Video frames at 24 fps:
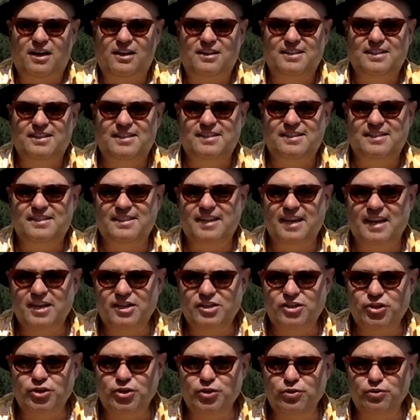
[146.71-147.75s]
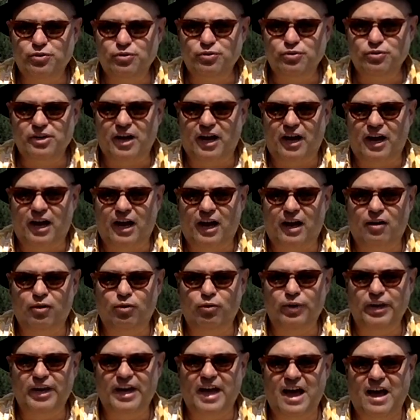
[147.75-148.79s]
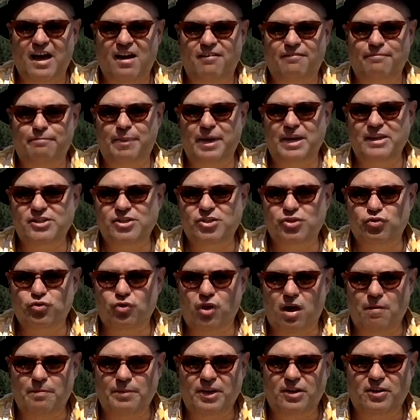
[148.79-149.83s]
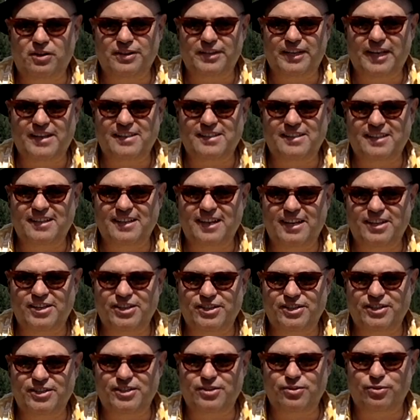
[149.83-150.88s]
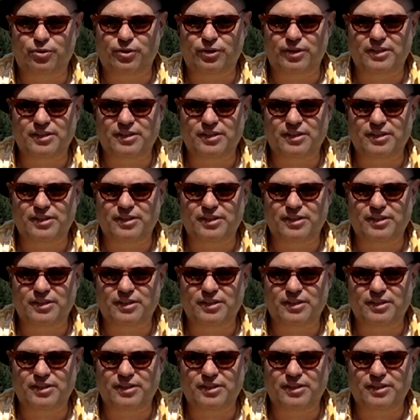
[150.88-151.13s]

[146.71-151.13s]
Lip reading: Stay tuned. We have best tropical destination stories